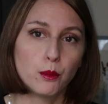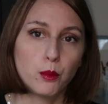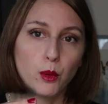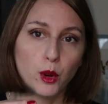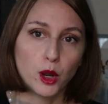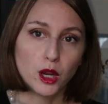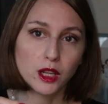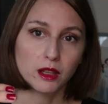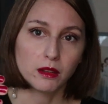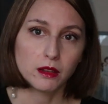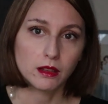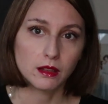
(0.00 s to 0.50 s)

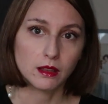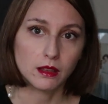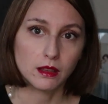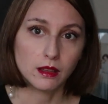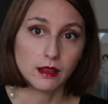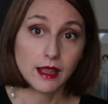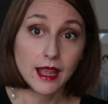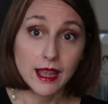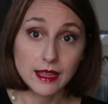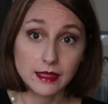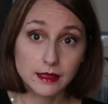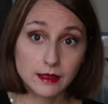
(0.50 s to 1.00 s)
world
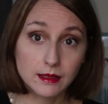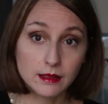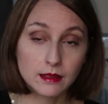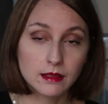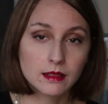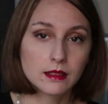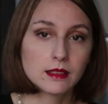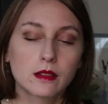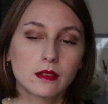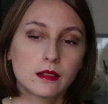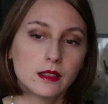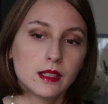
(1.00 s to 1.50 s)
gets.
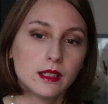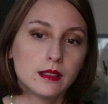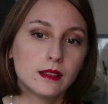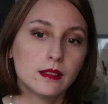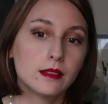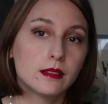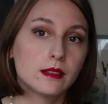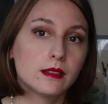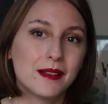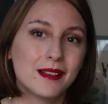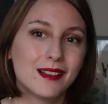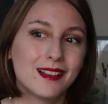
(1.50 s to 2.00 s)
This
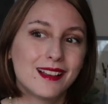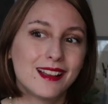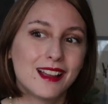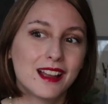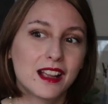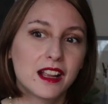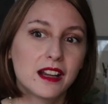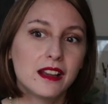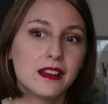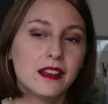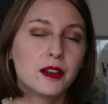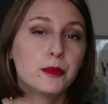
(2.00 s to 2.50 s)
is
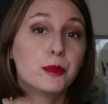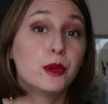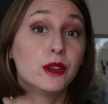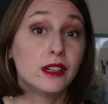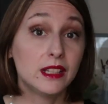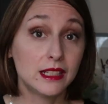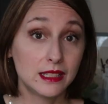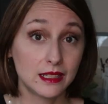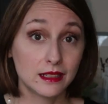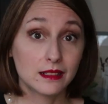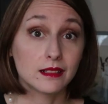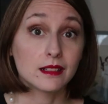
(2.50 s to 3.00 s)
a clear
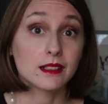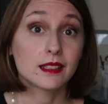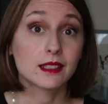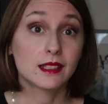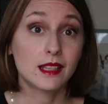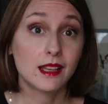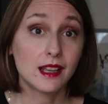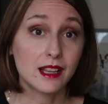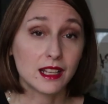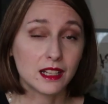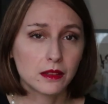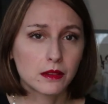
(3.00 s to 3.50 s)
political
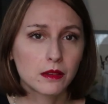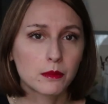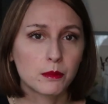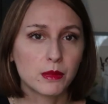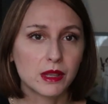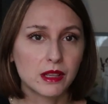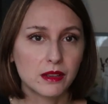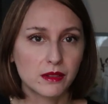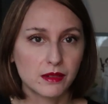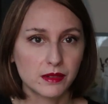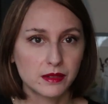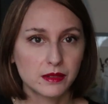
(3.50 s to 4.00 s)
sign,
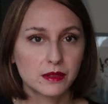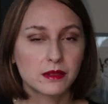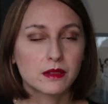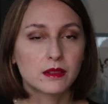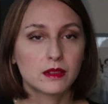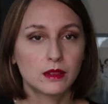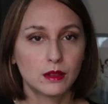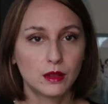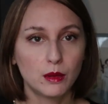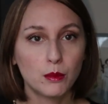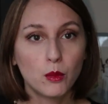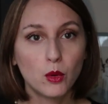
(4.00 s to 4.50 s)
because
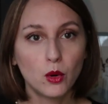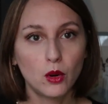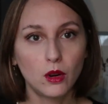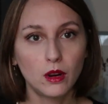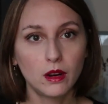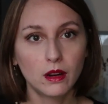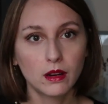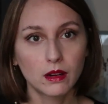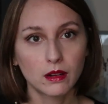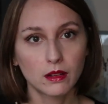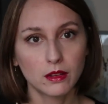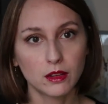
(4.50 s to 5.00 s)
the
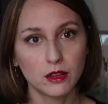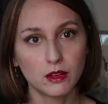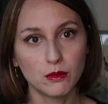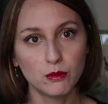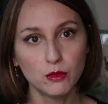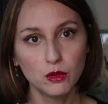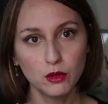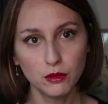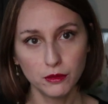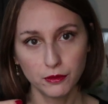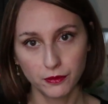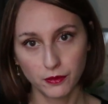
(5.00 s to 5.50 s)
more you
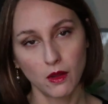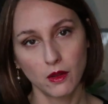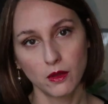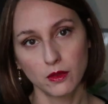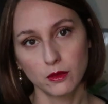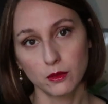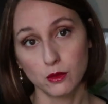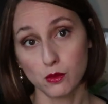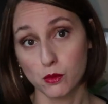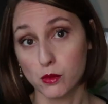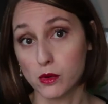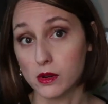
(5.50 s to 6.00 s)
move
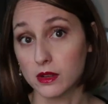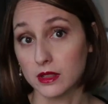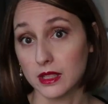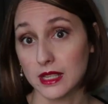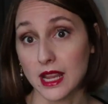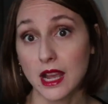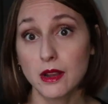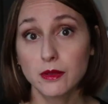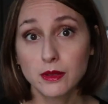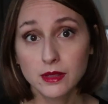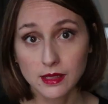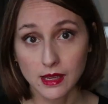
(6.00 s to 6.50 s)
toward
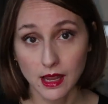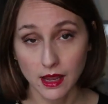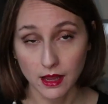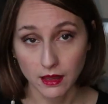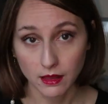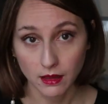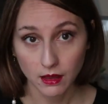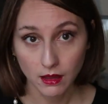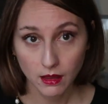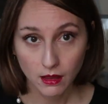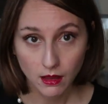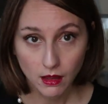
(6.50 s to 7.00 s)
the
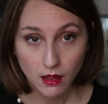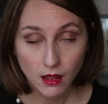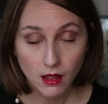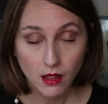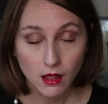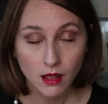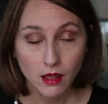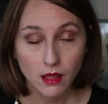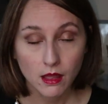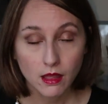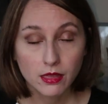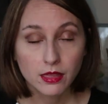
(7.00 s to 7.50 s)
outside,
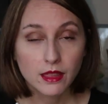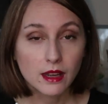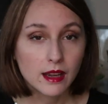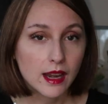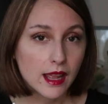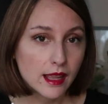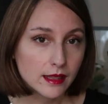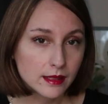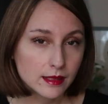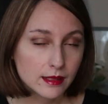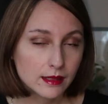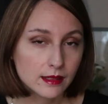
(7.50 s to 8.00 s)
the
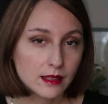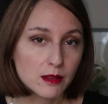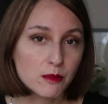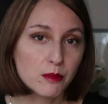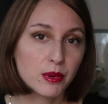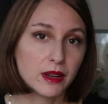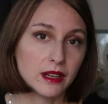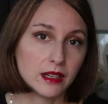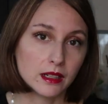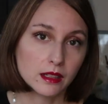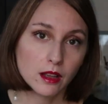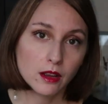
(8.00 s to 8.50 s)
less the
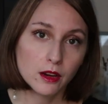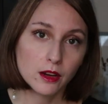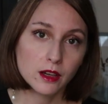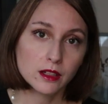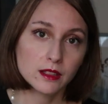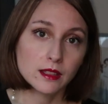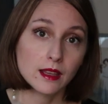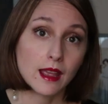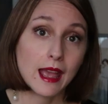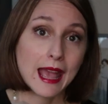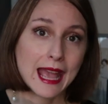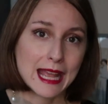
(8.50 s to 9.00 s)
imperial
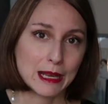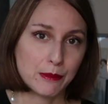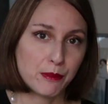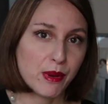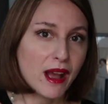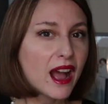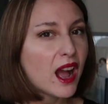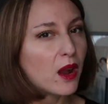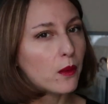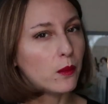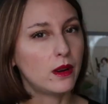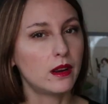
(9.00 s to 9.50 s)
court had
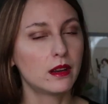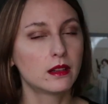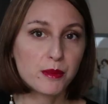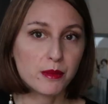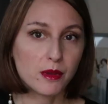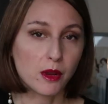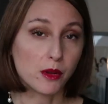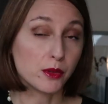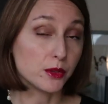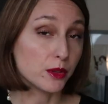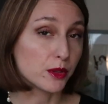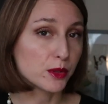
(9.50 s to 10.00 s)
power
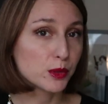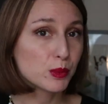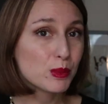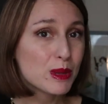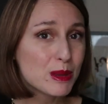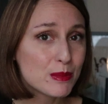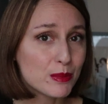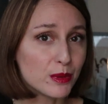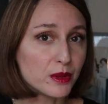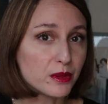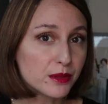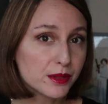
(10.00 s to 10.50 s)
on those
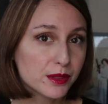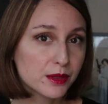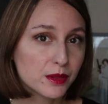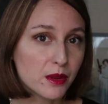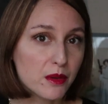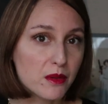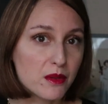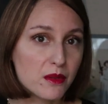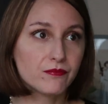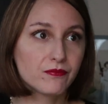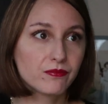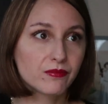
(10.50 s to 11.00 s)
people.
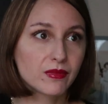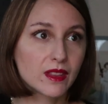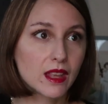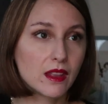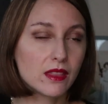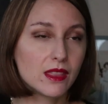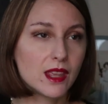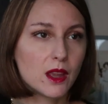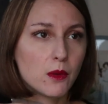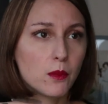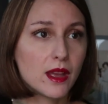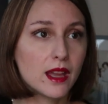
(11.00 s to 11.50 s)
So
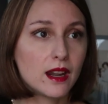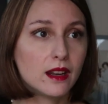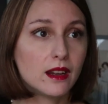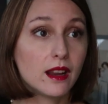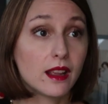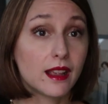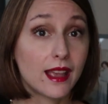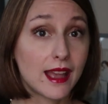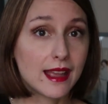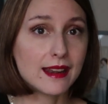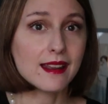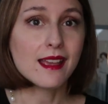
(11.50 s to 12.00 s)
they were,
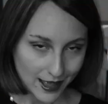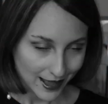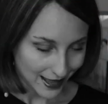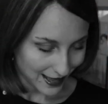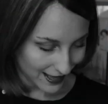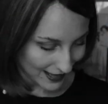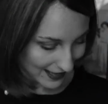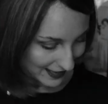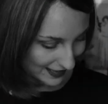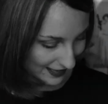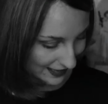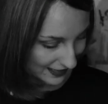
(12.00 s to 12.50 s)
again,
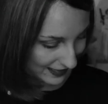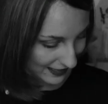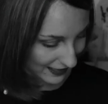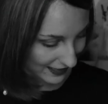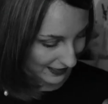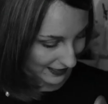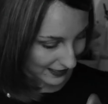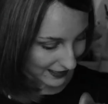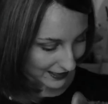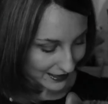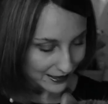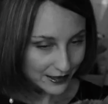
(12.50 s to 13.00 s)

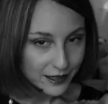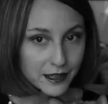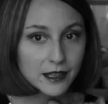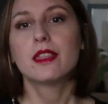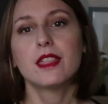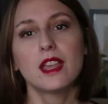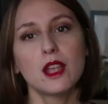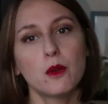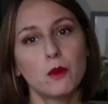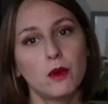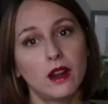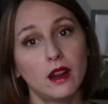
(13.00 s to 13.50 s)
hey,
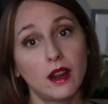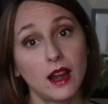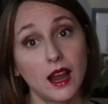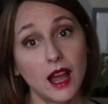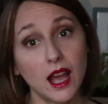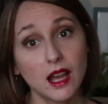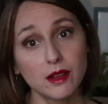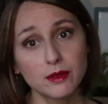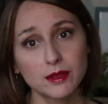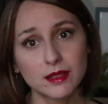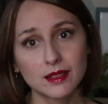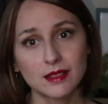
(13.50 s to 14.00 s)
they were
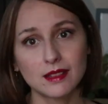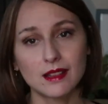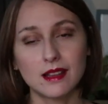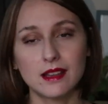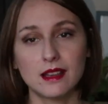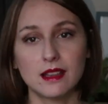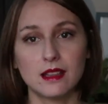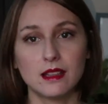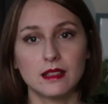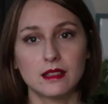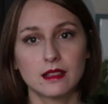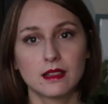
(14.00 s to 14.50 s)

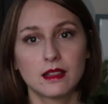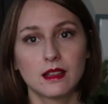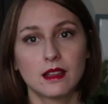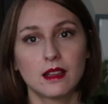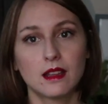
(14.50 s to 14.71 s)
outside